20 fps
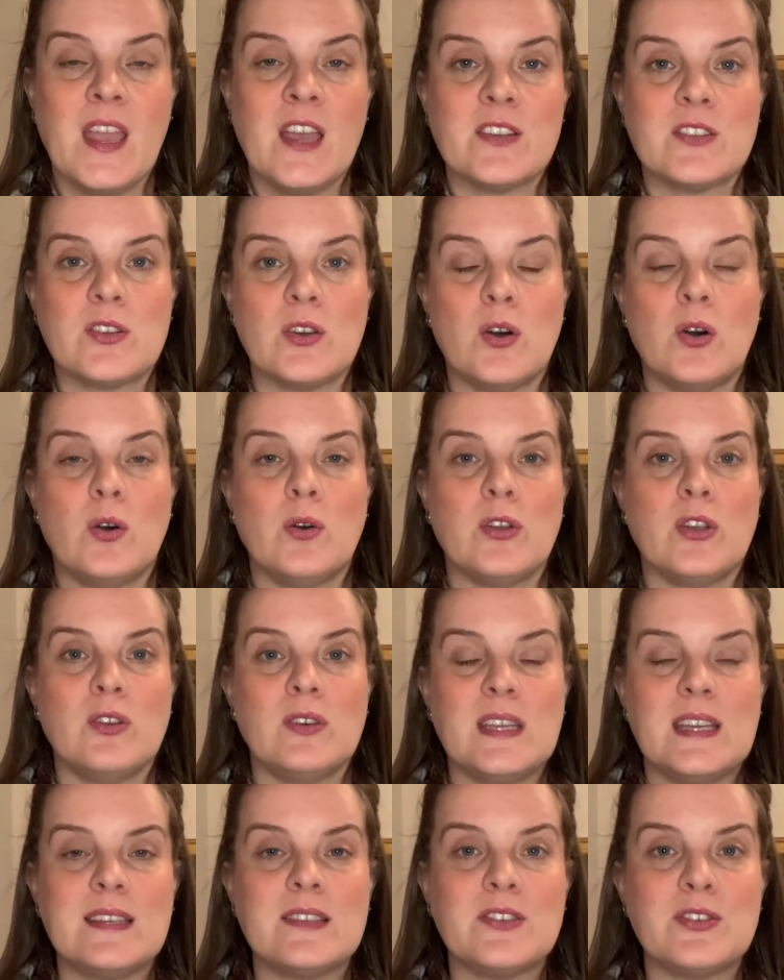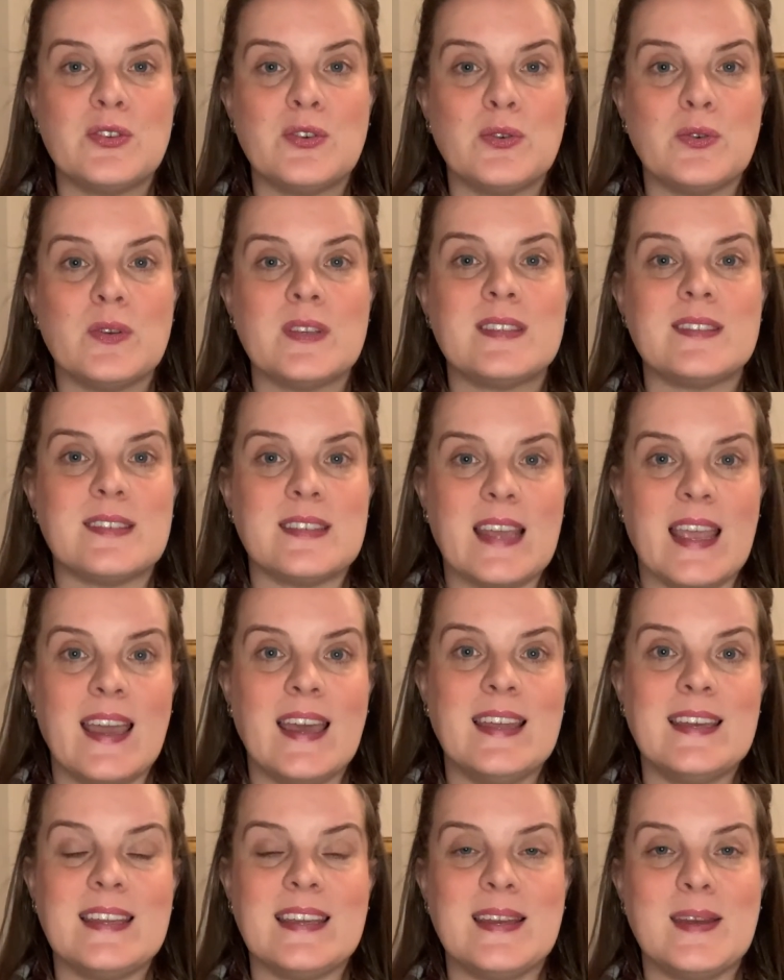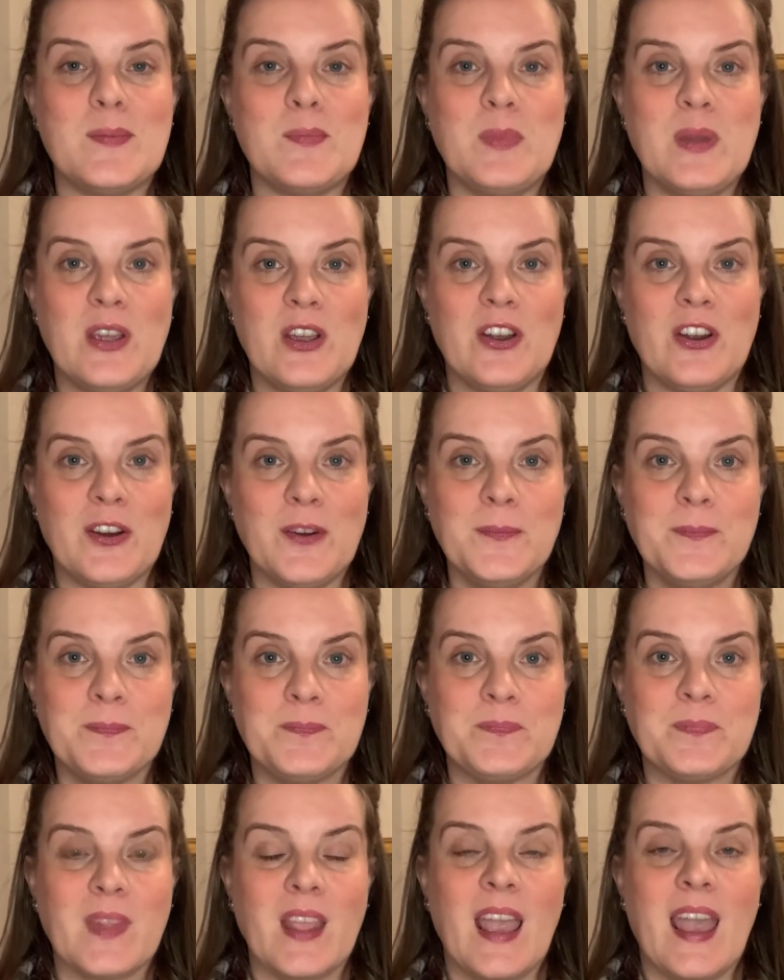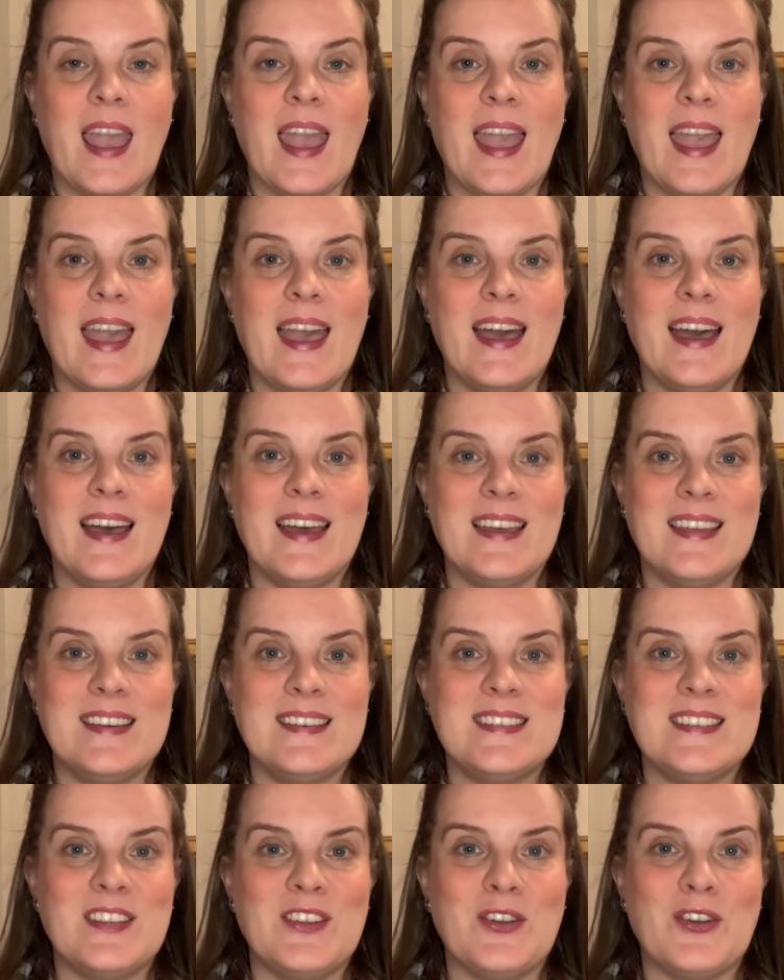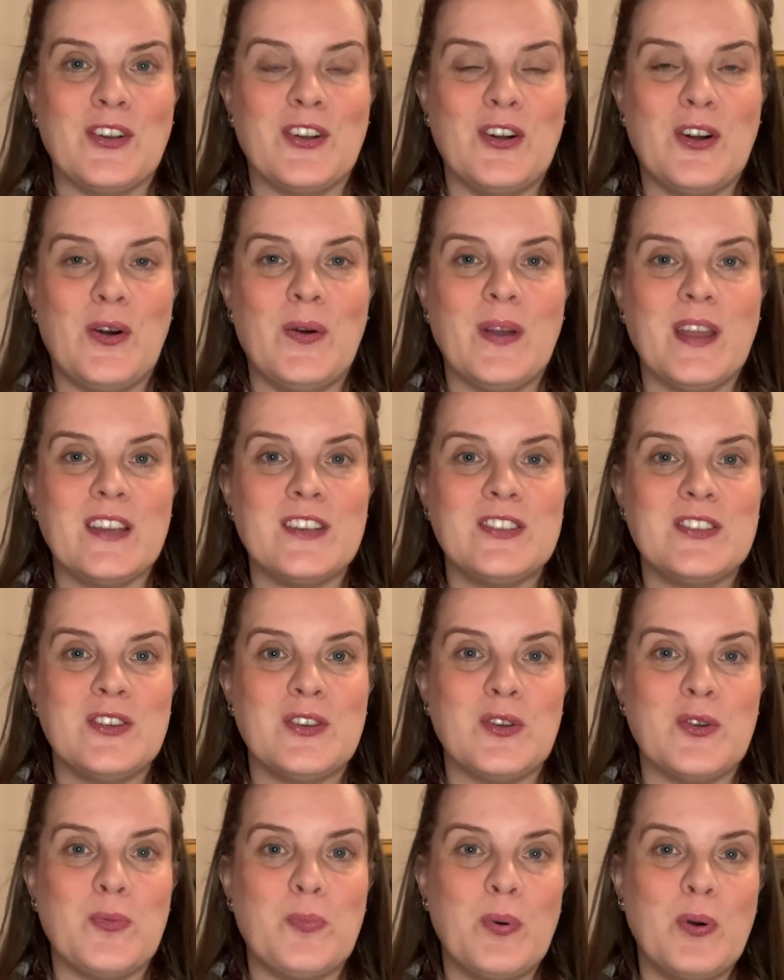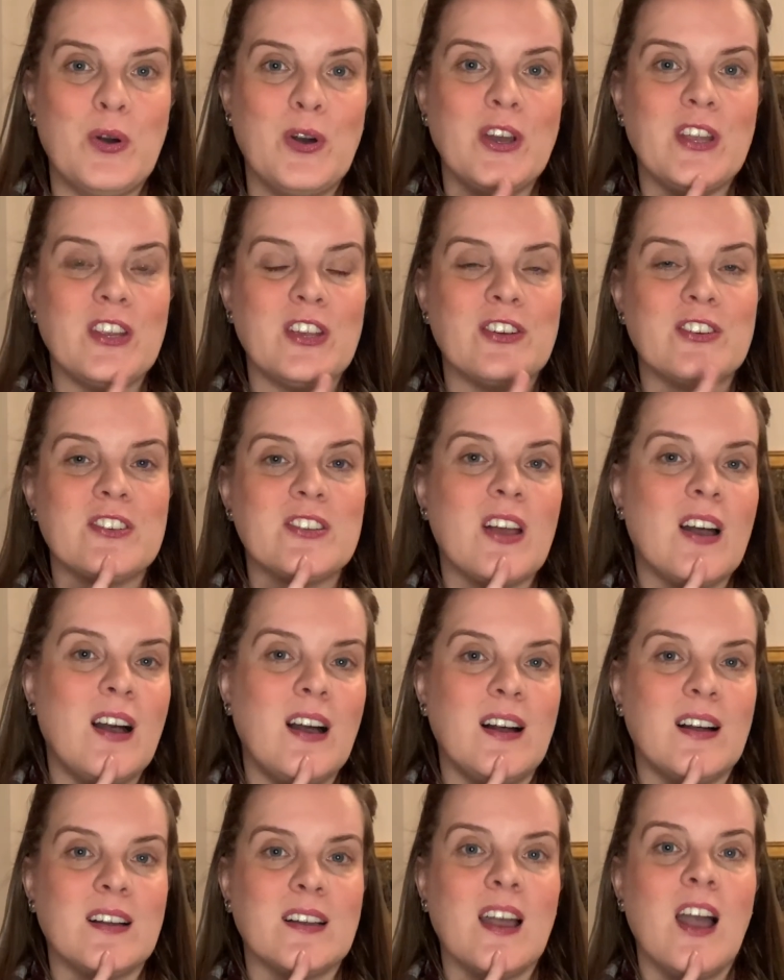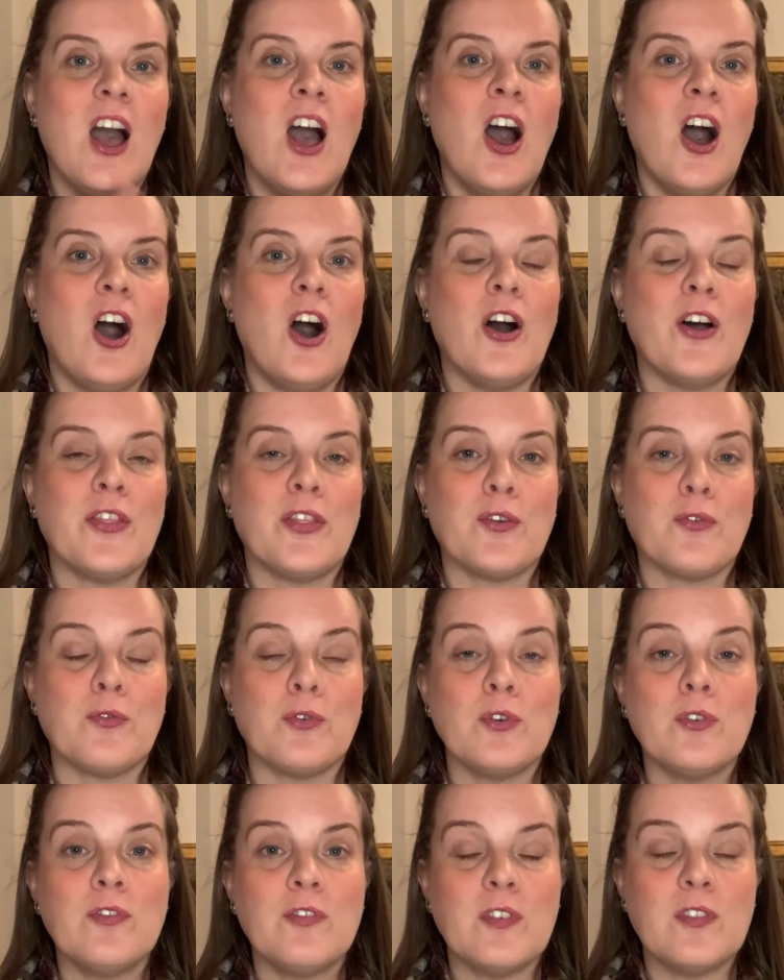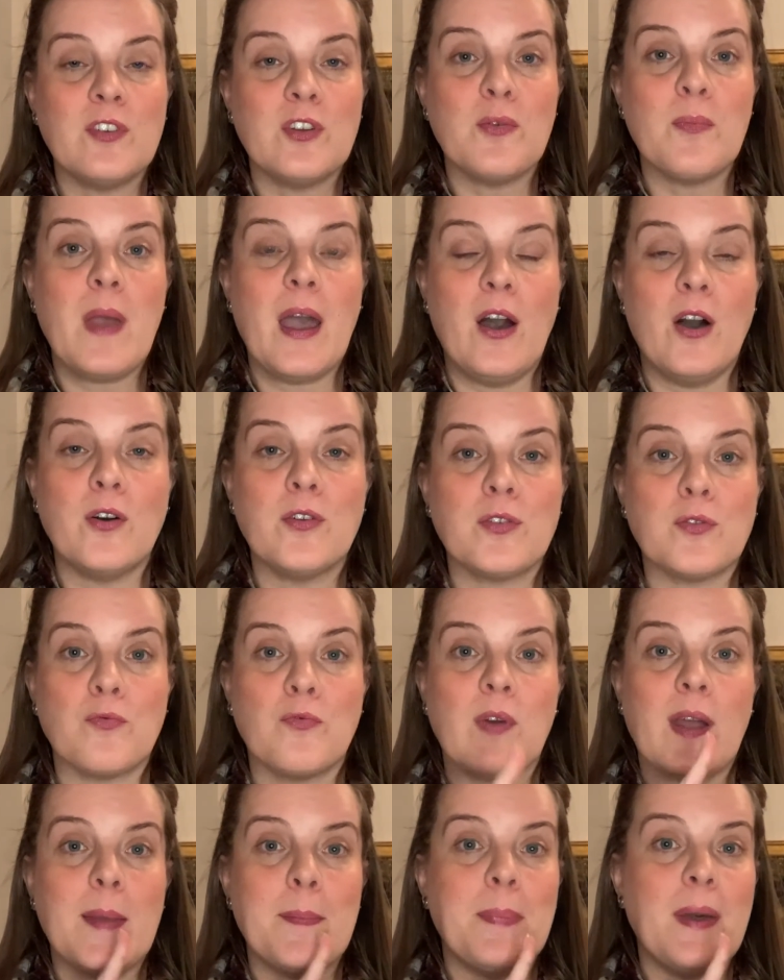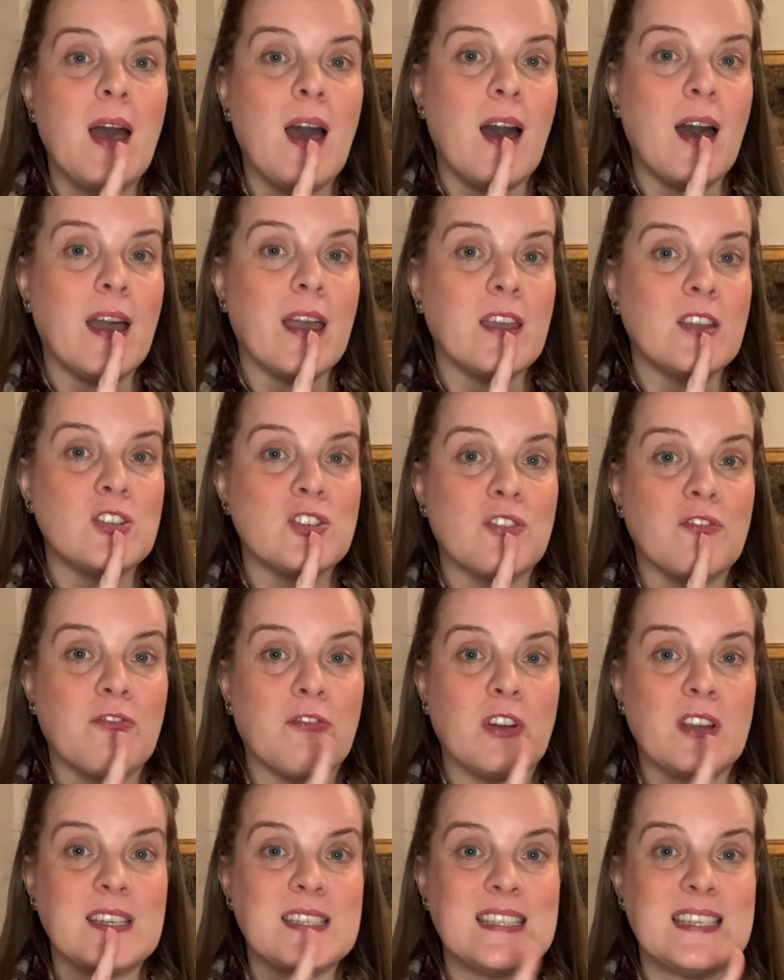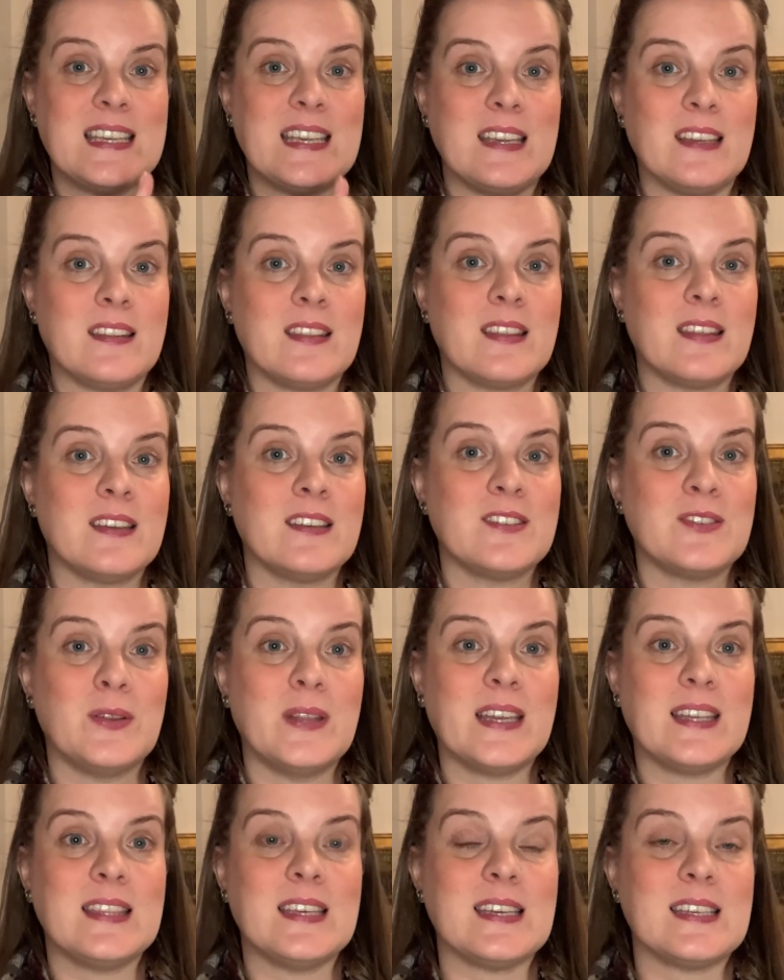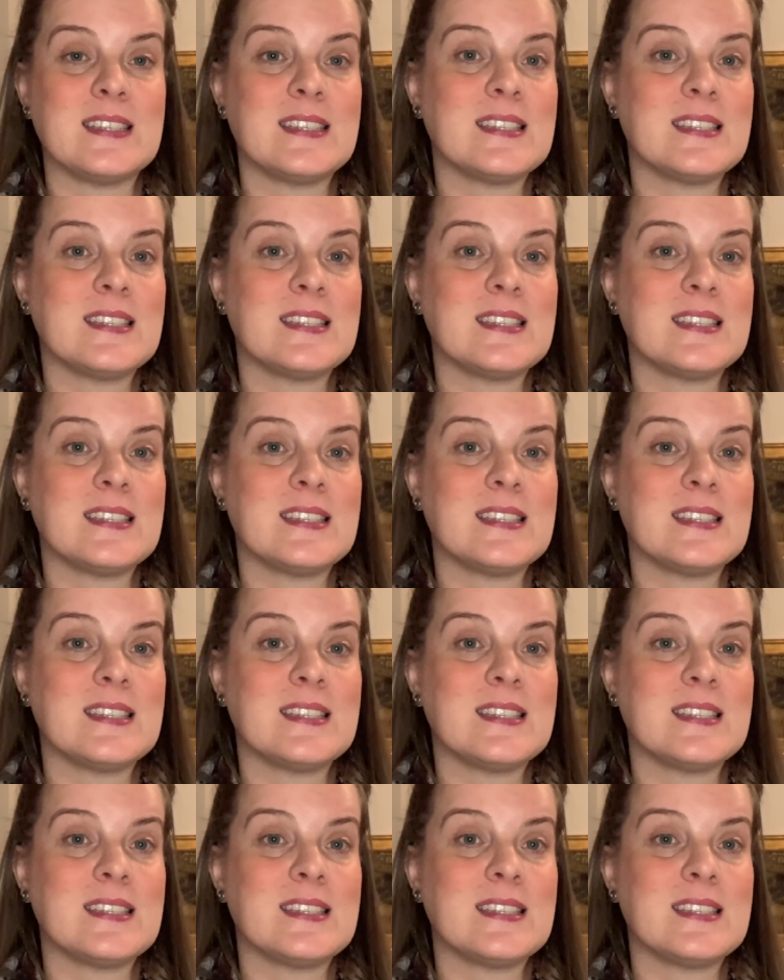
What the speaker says: So you need to stand in a mirror, and you're going to put your tongue on the roof of your mouth right behind your front teeth. So like this.